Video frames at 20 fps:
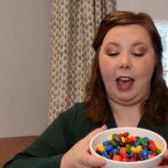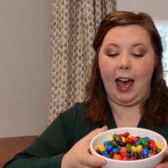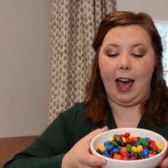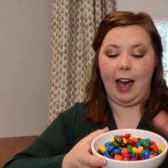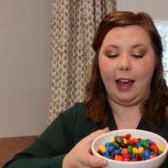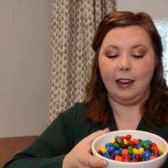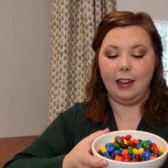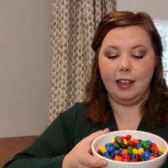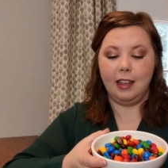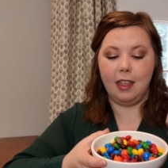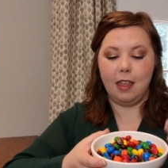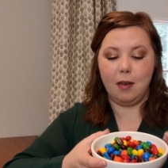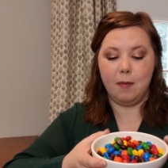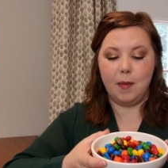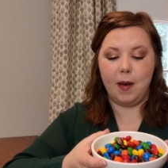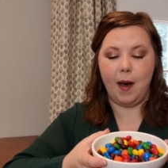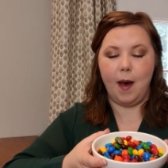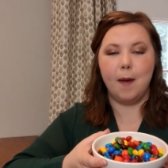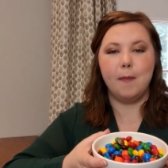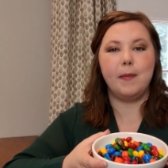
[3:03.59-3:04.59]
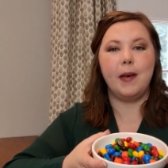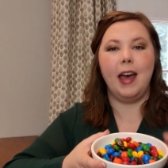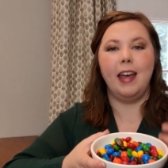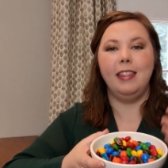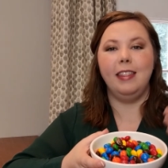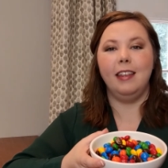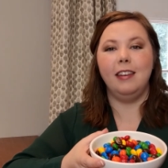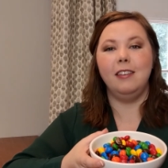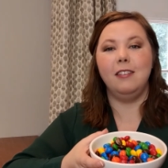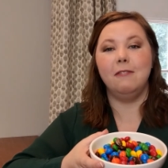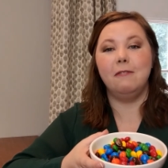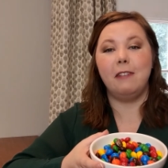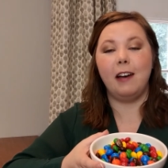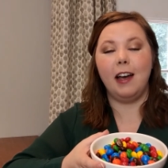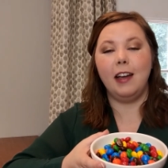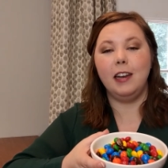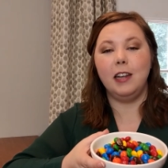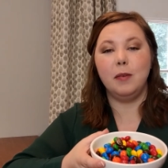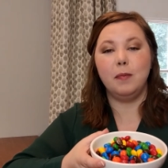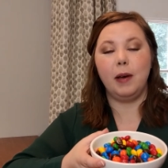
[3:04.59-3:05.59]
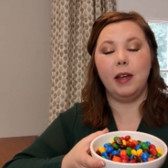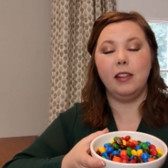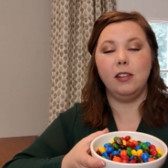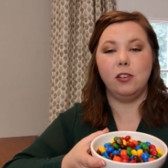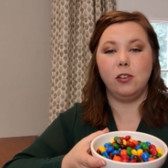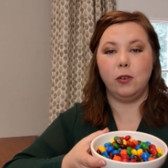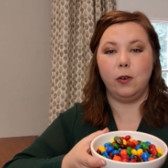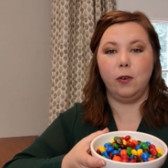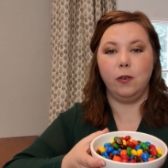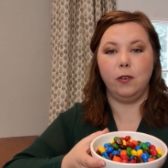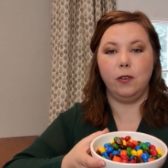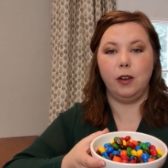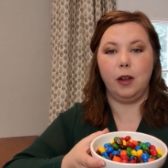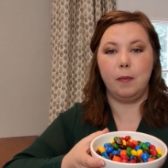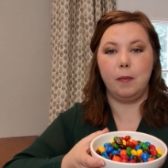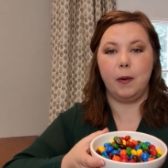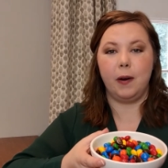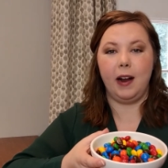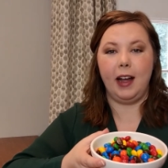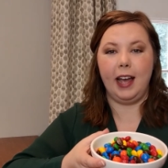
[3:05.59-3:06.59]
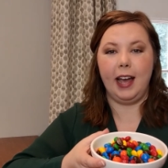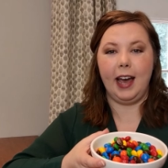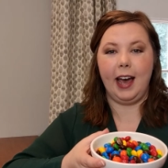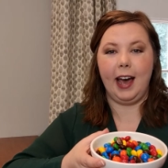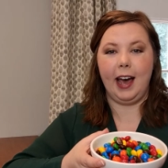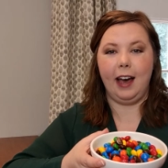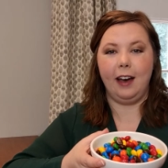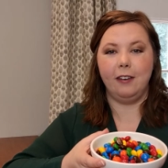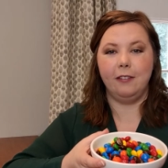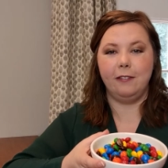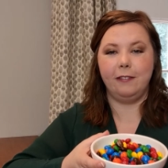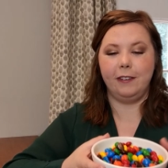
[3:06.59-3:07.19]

adding them up and then dividing by the total number I have.